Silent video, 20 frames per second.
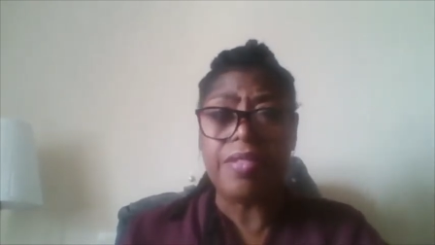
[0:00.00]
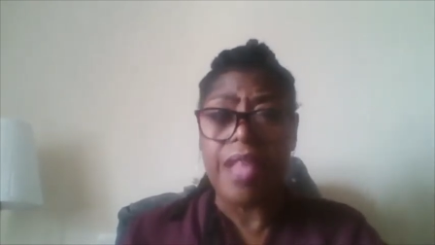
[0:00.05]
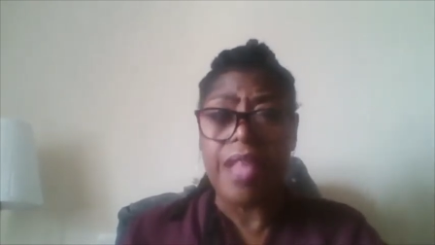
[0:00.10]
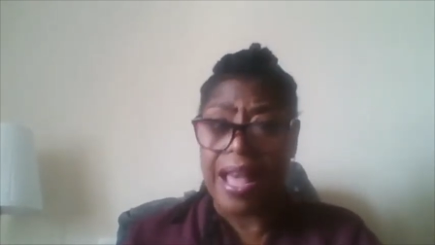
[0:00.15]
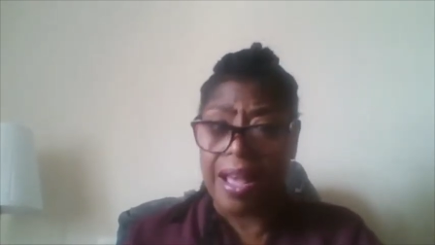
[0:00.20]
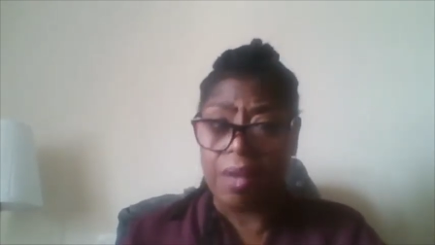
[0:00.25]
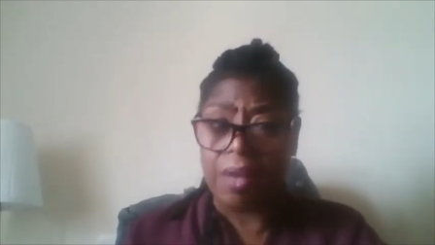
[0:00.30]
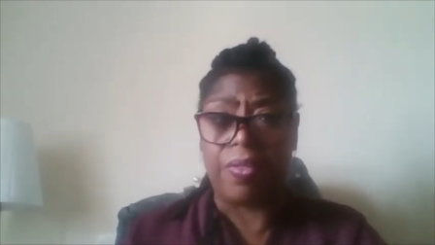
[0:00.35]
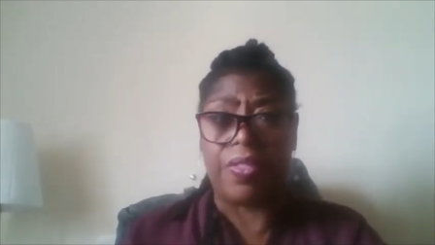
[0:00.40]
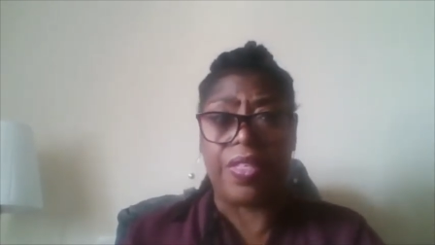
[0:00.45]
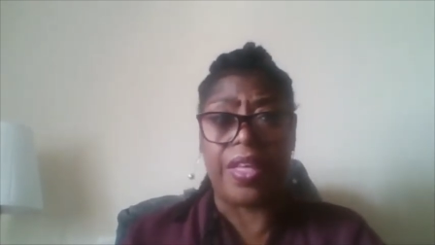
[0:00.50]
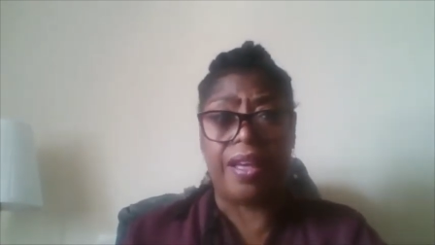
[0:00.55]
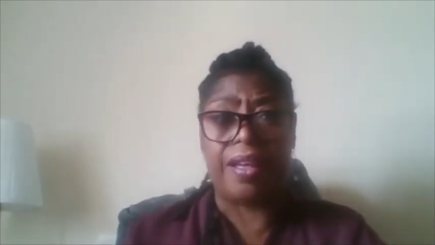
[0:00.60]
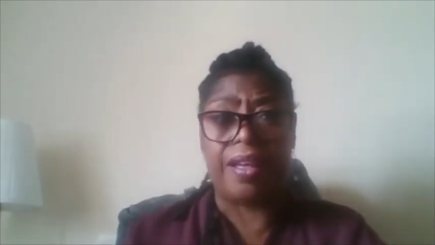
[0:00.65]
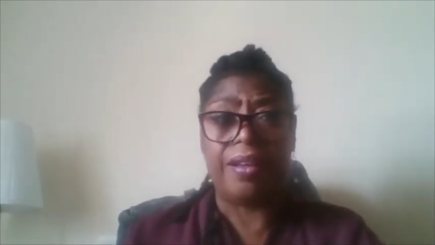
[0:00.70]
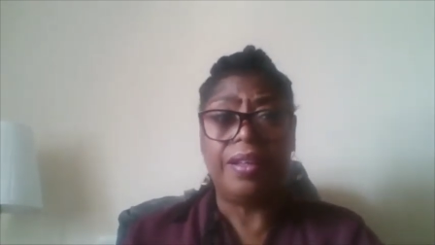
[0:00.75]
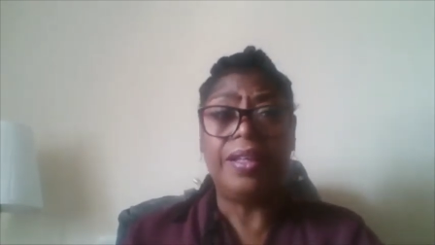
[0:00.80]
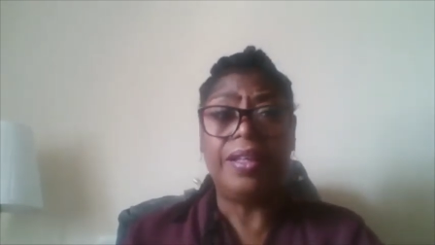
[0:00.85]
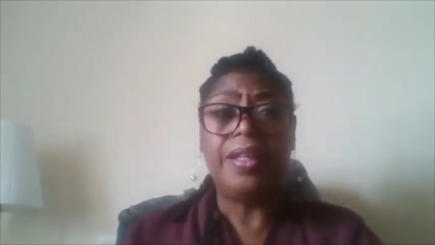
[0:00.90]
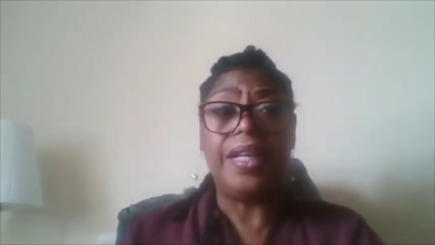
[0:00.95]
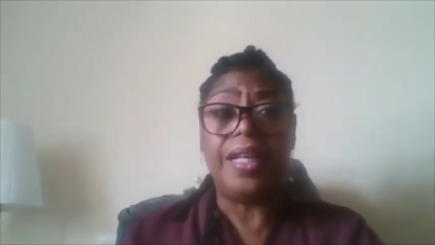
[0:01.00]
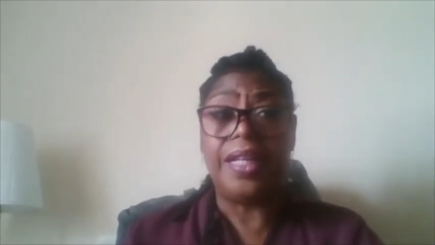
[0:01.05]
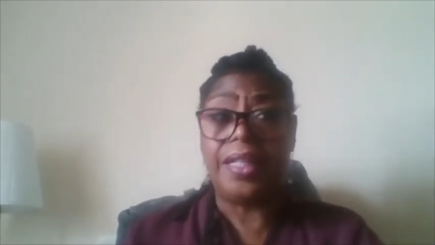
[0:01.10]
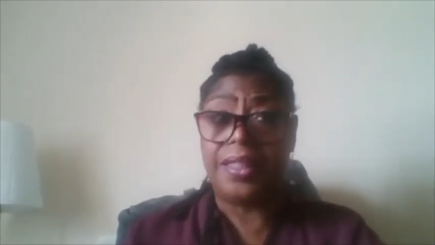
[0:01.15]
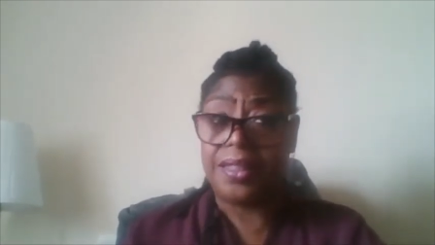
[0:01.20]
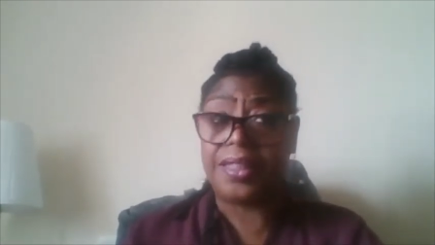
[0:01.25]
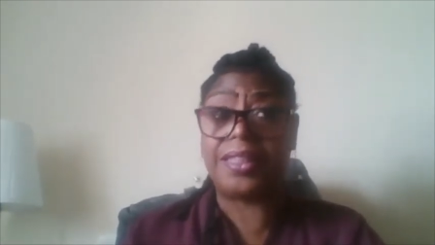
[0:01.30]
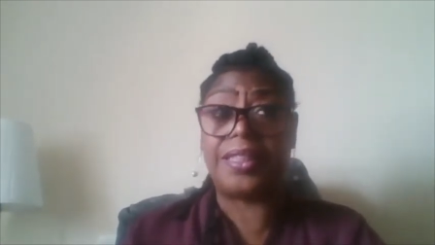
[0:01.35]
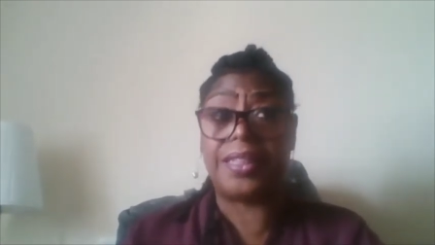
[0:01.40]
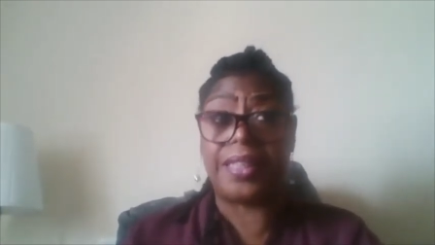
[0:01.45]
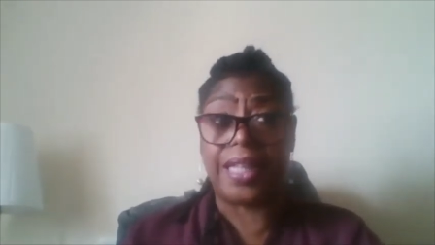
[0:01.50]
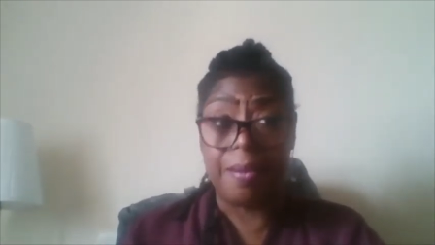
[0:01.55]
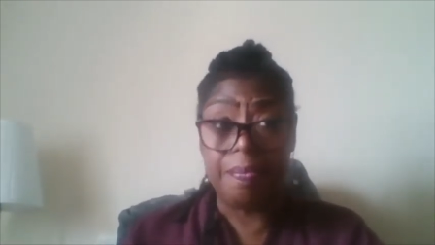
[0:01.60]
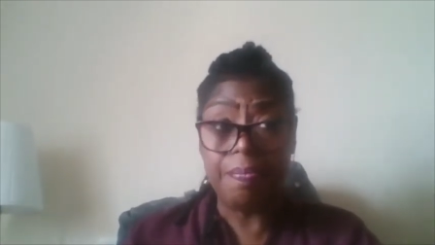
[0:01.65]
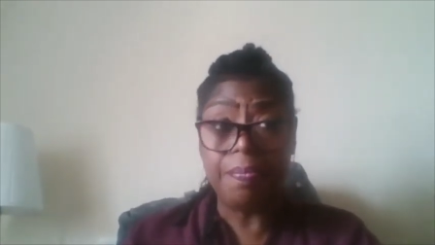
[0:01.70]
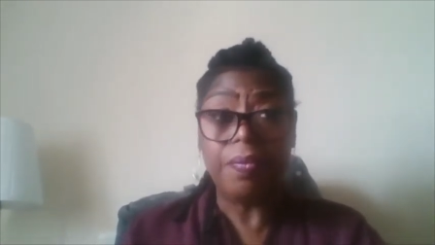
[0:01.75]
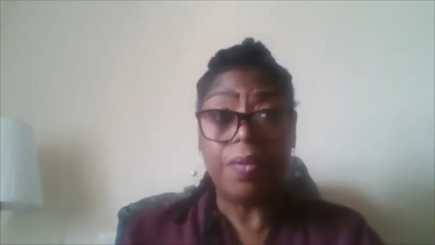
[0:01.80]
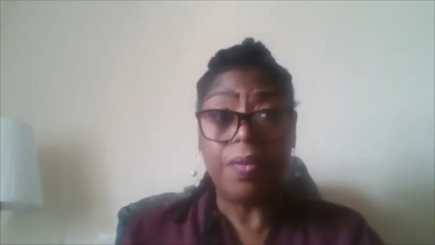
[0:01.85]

out there in STEM.